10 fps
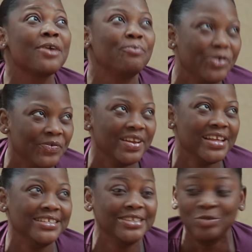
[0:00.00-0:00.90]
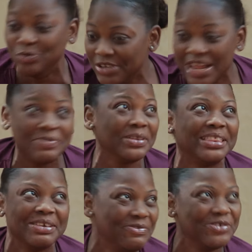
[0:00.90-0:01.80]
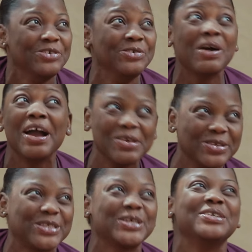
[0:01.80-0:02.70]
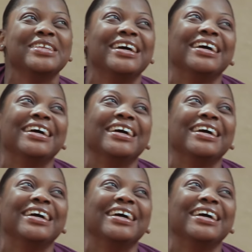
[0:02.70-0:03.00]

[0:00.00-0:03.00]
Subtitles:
a privilege. Doing everything for you and your son.